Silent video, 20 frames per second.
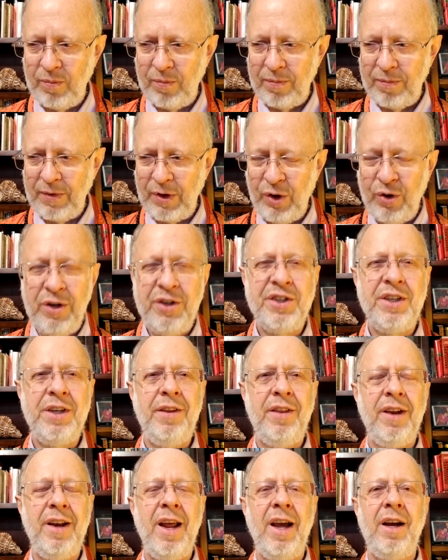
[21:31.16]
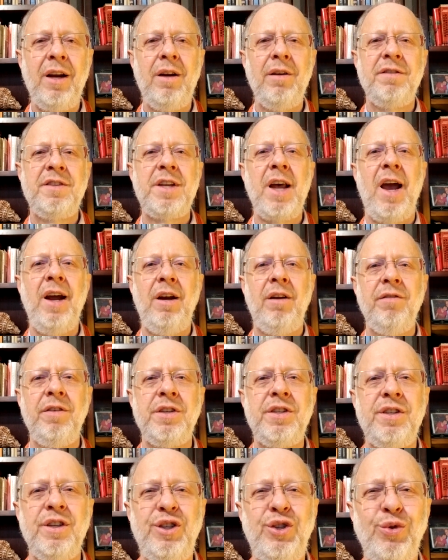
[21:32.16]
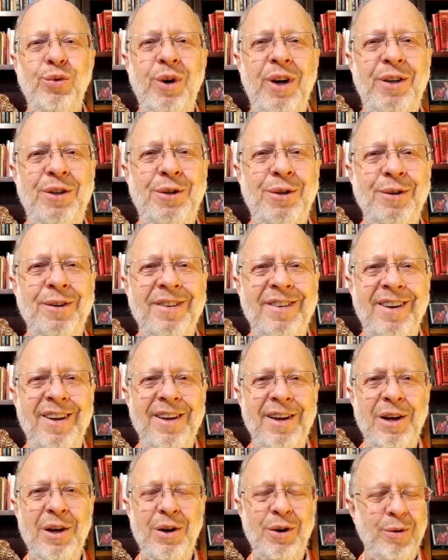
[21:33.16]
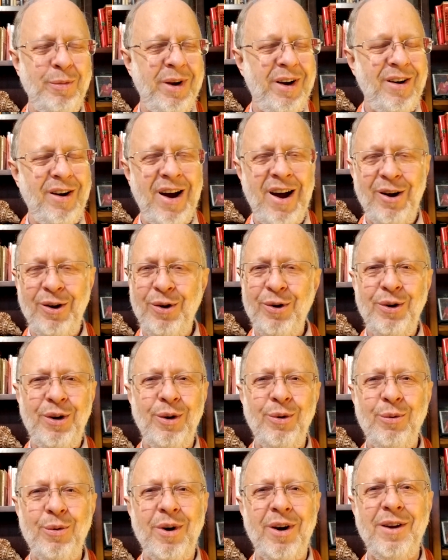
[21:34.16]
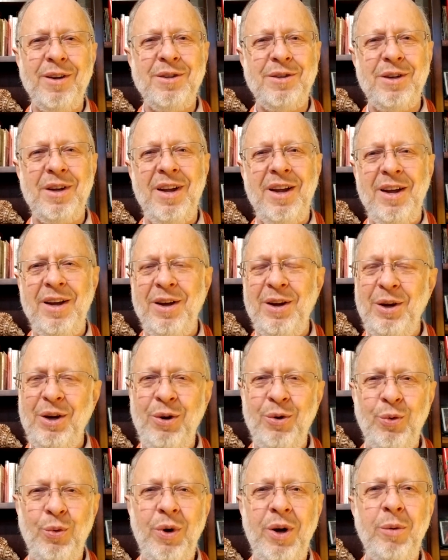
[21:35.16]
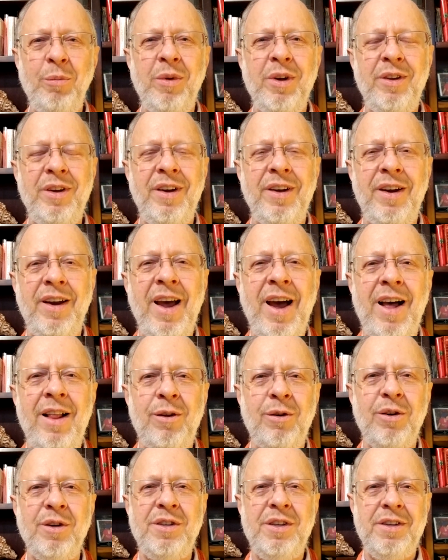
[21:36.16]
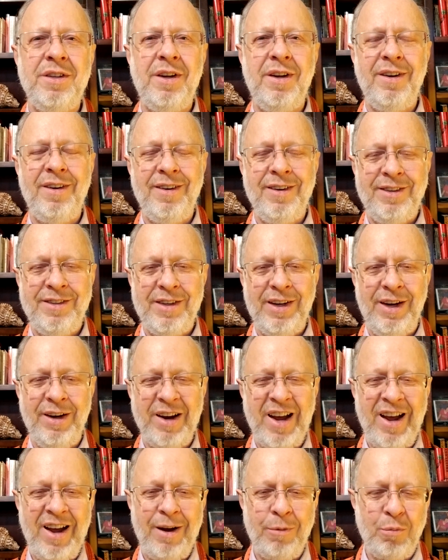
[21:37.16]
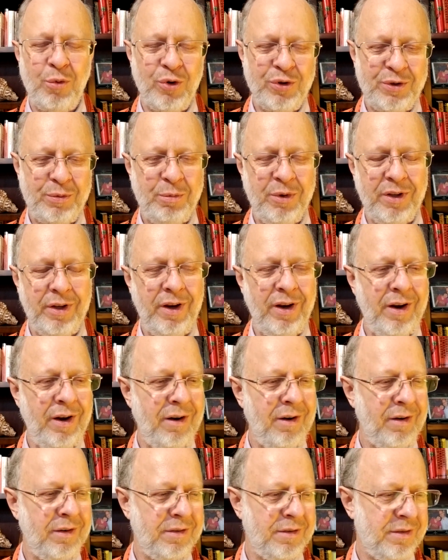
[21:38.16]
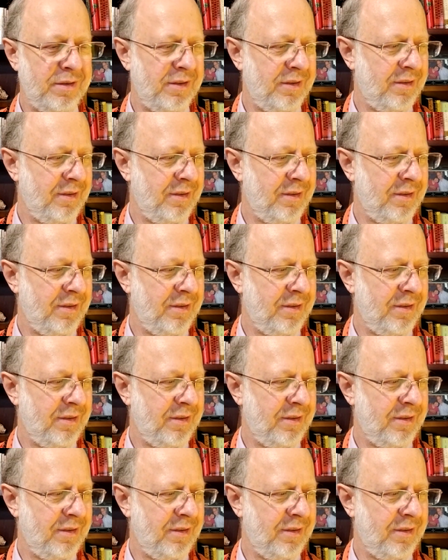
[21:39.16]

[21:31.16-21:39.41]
could see the negative side of a situation, no matter how good it was. You win $1 million, you say, most millionaires